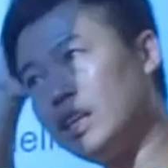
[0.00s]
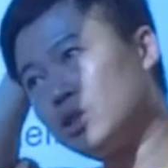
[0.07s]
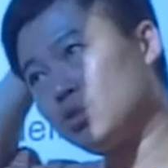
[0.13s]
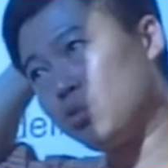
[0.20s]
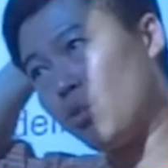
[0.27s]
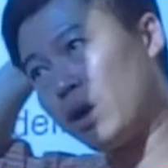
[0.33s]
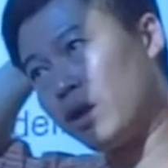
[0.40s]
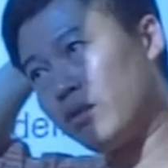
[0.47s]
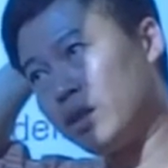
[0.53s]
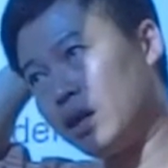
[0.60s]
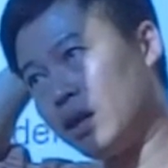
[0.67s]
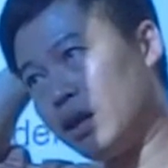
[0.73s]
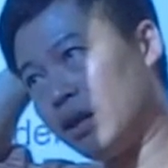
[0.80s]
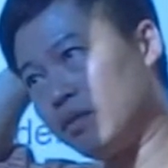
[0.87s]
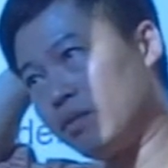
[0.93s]
is one of
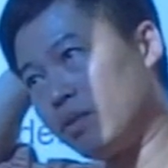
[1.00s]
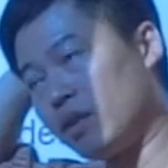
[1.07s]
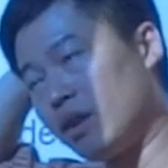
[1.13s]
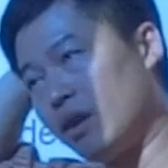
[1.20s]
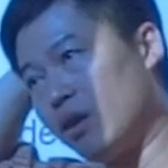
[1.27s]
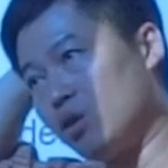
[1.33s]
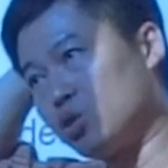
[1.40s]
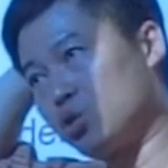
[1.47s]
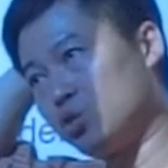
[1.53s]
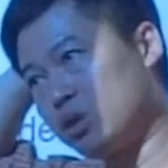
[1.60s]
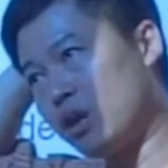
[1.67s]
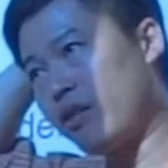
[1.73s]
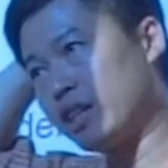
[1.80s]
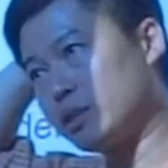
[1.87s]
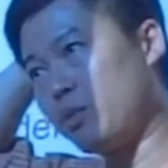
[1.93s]
the
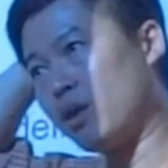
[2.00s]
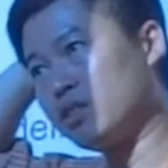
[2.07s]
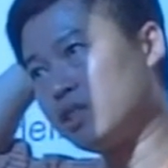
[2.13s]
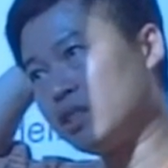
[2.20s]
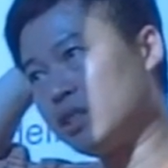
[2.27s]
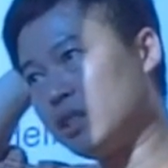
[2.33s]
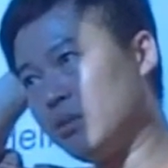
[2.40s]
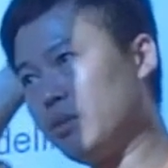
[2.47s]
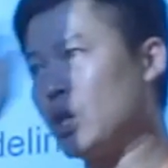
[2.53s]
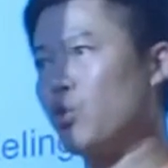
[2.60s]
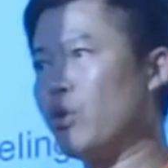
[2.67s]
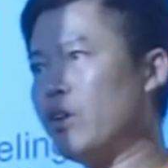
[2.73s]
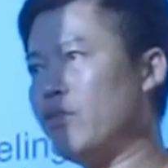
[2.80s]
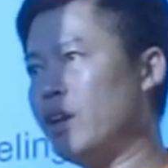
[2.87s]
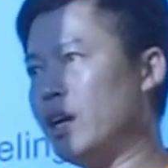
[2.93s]
student response system
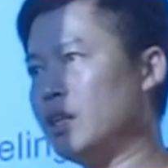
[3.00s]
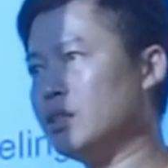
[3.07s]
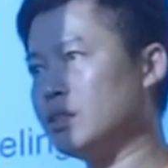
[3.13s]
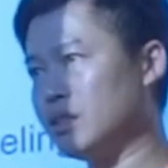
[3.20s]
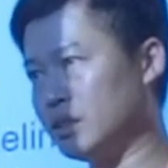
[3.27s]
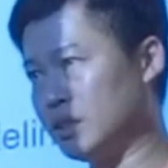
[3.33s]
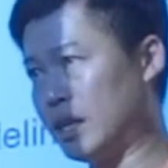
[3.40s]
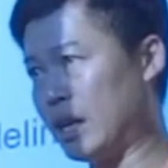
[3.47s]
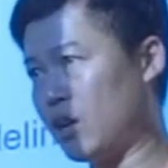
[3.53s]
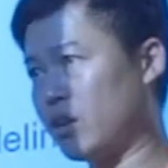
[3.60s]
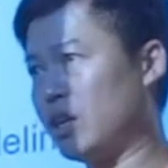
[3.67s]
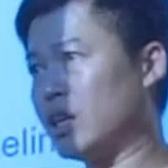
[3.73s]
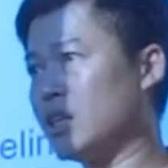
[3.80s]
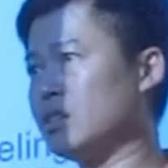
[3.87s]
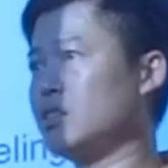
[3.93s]
equivalents,
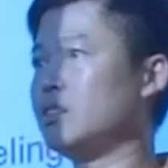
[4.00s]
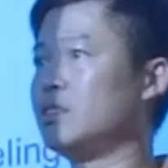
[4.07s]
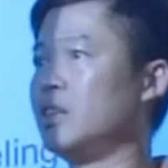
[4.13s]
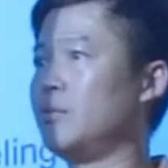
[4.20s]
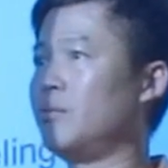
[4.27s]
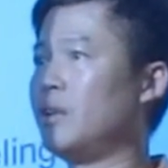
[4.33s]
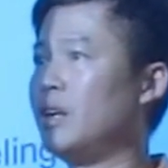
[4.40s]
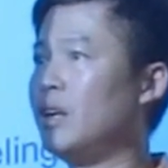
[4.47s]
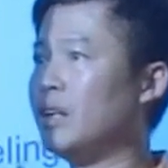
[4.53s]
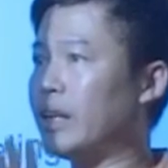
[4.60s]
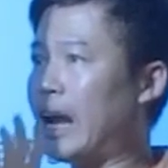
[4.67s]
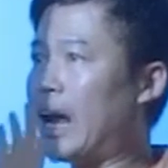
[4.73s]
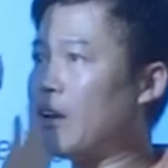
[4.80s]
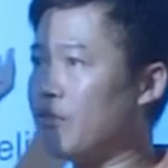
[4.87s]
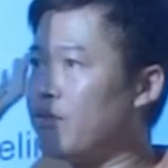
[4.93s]
electrical system
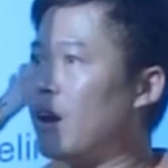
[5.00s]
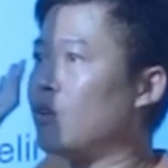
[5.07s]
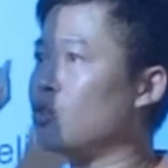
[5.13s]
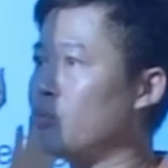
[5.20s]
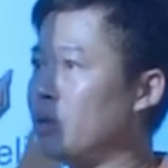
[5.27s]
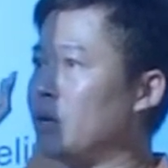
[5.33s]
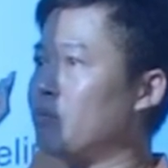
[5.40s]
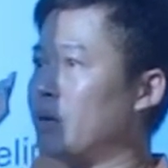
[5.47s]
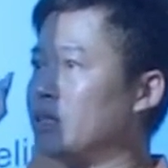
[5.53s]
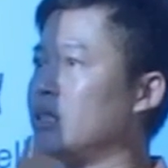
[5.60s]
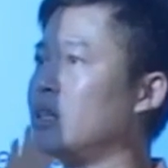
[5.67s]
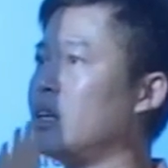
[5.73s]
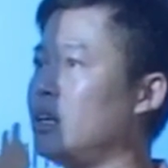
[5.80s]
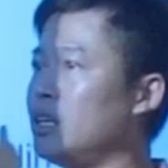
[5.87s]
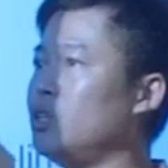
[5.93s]
that I found to be
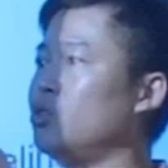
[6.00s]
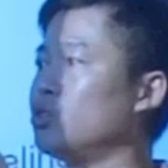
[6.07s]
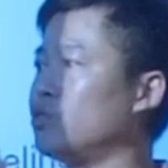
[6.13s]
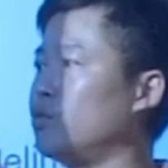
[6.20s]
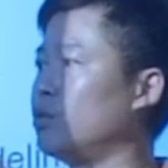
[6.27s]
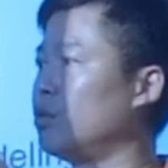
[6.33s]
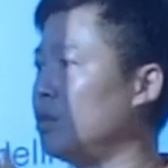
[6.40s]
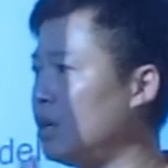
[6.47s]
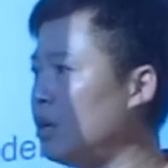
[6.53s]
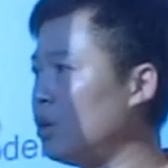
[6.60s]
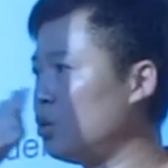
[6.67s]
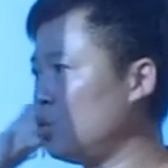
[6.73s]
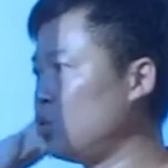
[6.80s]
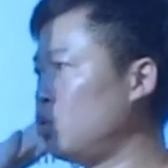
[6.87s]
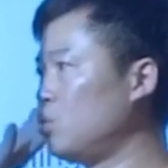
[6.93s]
particularly useful.
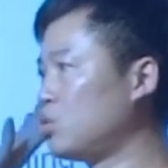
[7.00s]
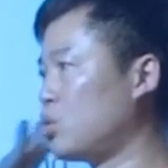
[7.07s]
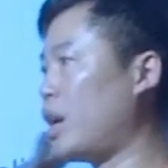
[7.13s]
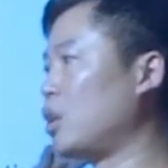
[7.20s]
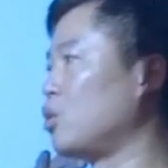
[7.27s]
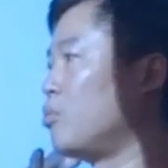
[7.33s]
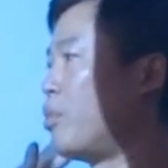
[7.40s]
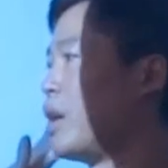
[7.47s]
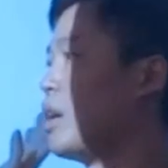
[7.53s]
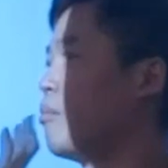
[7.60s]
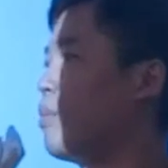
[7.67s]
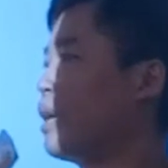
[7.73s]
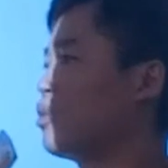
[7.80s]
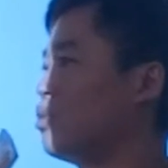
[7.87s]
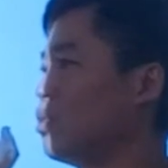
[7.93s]
Do try to bring it
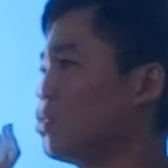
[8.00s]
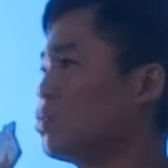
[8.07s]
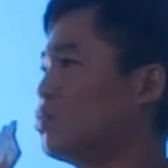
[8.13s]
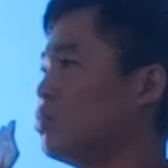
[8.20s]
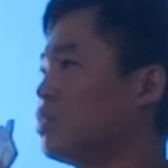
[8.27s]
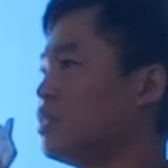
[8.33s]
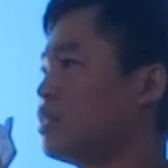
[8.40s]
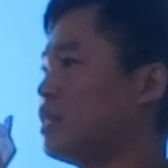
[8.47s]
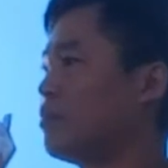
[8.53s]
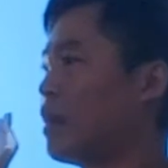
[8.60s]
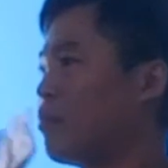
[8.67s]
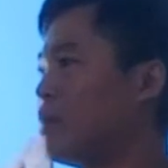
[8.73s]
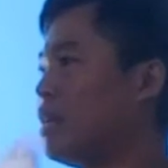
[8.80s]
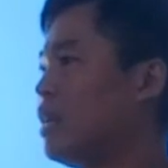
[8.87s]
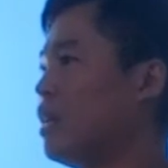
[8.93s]
back to your school system. I
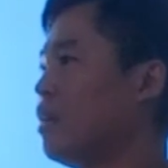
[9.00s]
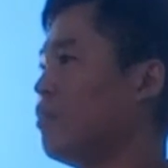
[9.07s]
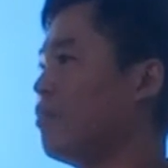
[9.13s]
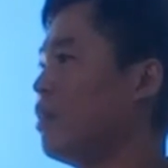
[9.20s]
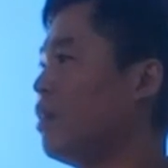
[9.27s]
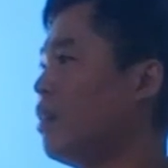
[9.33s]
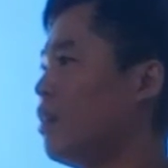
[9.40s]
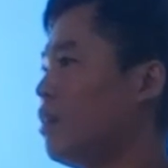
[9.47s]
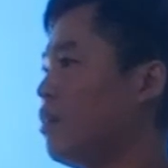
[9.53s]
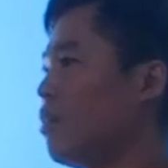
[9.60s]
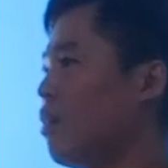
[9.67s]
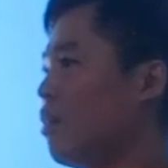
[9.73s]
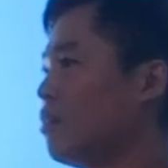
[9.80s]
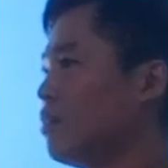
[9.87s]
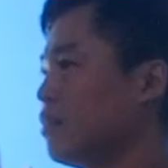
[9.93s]
believe
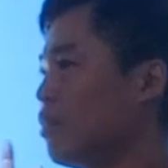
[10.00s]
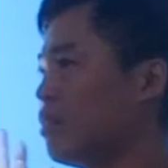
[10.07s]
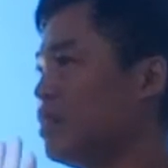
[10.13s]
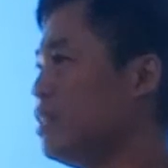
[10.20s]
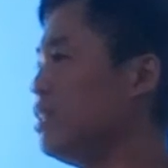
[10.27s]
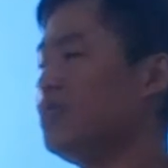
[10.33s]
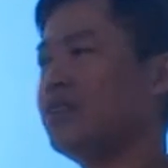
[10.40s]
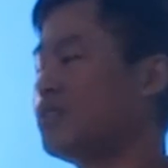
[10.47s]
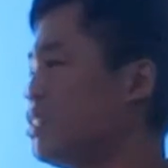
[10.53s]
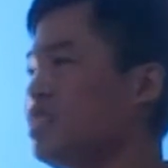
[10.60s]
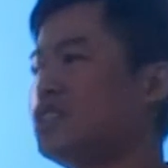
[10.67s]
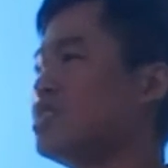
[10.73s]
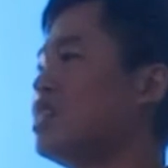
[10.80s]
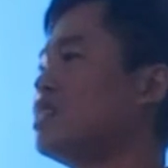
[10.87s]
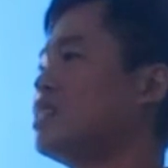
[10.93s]
your your, your
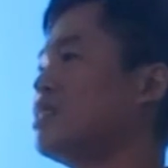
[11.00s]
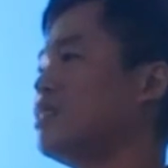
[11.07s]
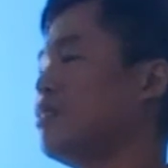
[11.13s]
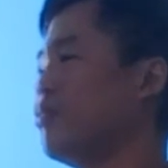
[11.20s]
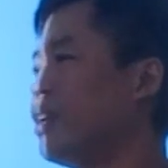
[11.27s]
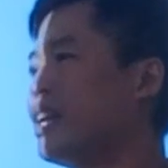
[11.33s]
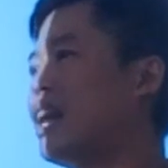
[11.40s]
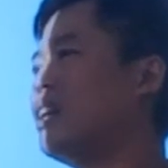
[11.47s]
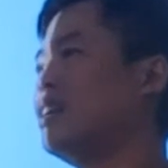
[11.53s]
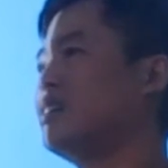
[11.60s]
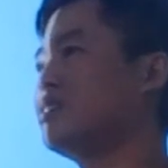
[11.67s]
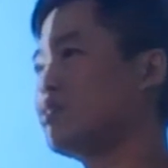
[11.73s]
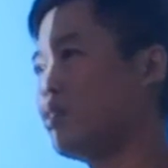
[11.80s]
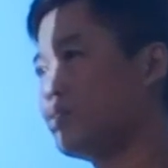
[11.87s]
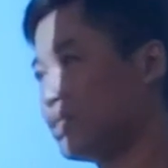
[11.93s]
teachers,
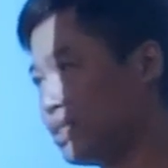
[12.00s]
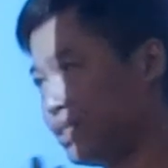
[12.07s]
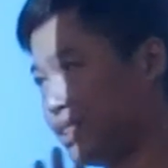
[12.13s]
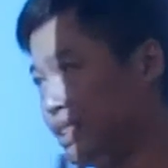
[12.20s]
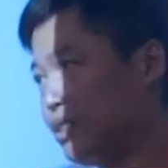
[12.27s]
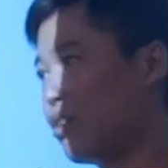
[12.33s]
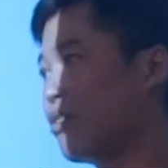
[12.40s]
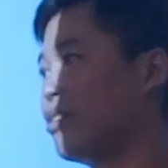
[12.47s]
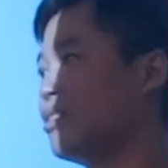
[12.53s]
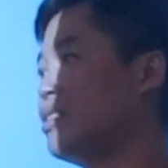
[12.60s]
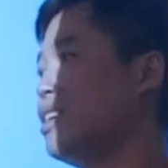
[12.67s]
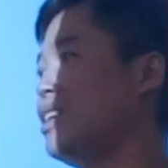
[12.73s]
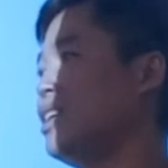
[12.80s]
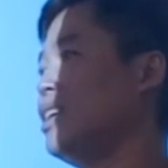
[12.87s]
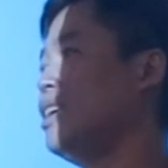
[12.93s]
regardless of
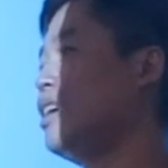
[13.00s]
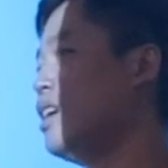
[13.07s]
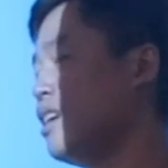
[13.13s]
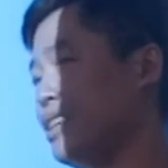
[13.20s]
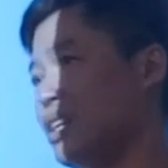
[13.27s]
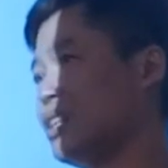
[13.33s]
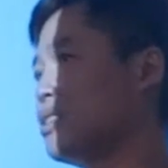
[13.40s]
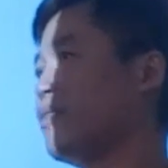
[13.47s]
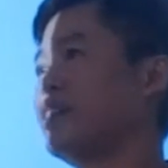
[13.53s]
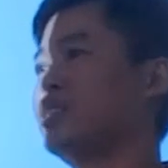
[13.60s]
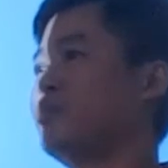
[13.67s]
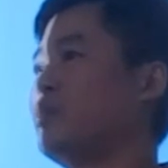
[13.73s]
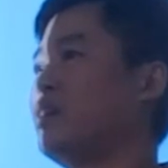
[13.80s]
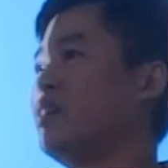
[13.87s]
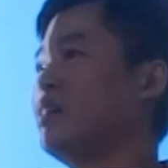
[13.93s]
seniority, years of
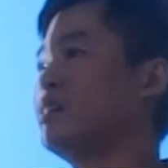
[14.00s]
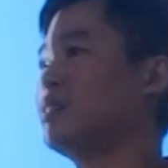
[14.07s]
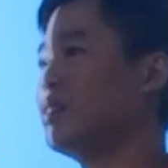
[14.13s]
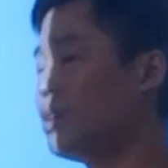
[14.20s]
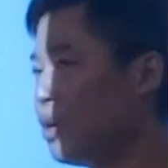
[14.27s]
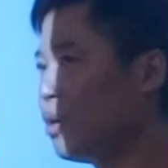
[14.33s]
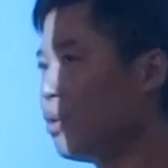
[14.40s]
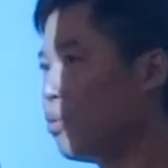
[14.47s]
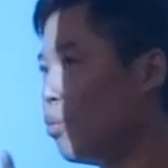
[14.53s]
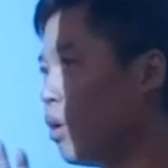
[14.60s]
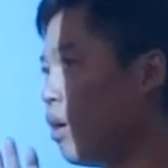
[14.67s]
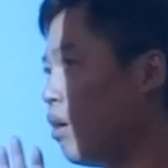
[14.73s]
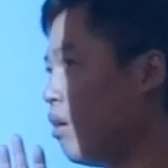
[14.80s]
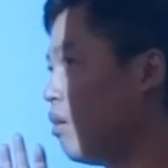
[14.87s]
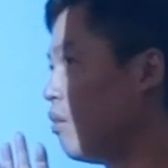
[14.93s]
experience,
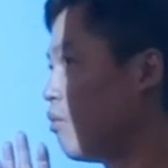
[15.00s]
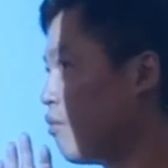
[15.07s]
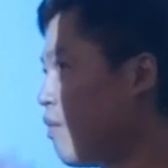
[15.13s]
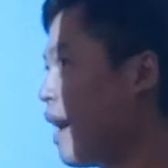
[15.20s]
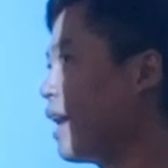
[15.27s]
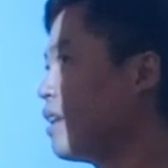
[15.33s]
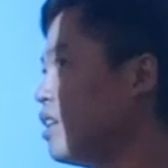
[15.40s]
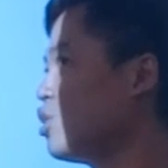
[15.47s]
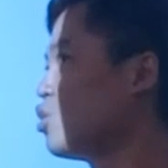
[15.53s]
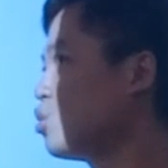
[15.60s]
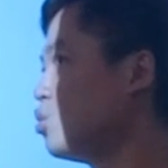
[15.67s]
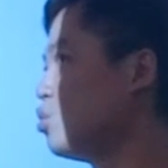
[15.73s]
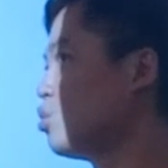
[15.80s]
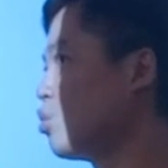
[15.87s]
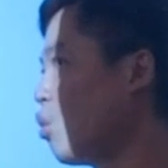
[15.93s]
will find this
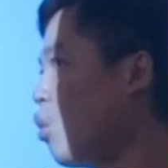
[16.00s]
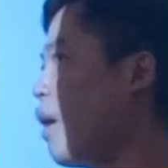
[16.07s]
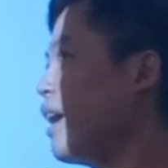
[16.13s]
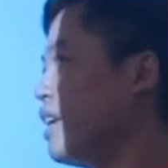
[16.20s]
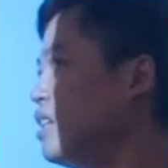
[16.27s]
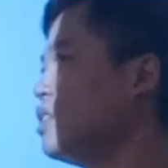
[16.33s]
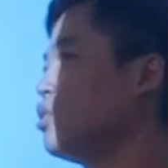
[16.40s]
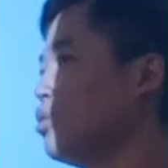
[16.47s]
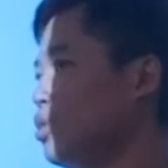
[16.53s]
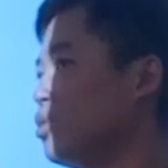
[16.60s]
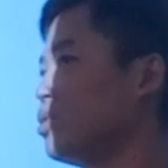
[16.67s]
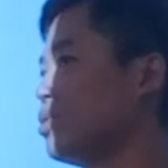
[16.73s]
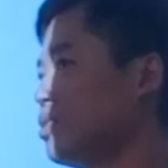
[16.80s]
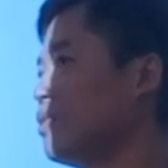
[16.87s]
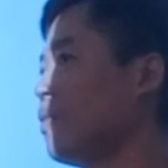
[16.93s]
tool quite easy to
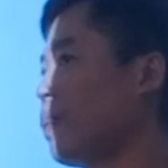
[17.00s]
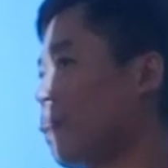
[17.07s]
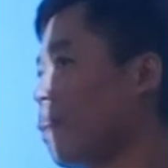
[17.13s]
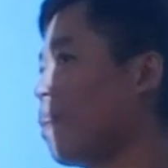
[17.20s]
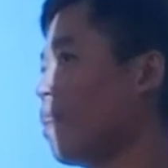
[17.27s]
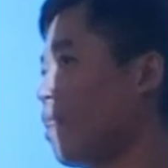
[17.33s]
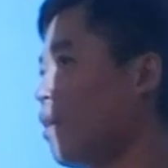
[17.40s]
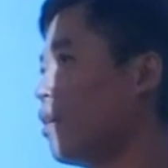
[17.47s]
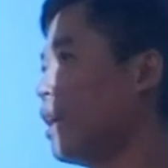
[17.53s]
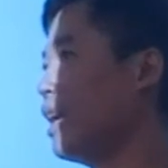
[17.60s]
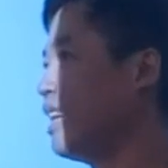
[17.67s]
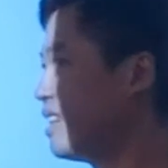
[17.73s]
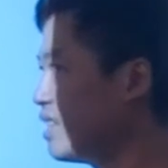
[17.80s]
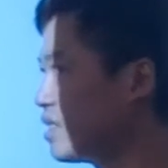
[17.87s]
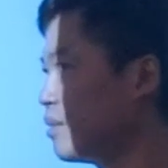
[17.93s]
use
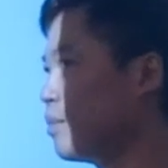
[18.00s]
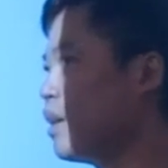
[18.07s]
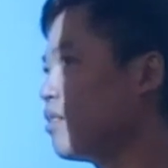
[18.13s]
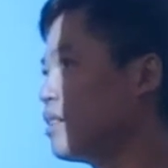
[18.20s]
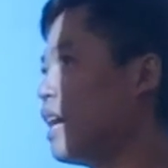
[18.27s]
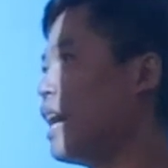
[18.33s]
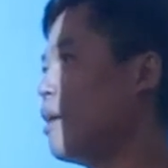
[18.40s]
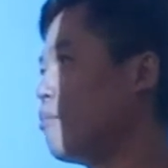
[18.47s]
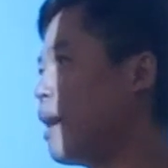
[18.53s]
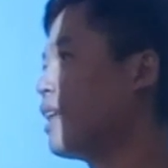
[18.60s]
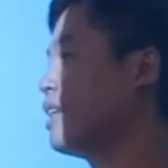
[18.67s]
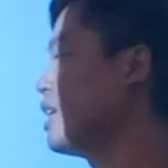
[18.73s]
critics are being applied by the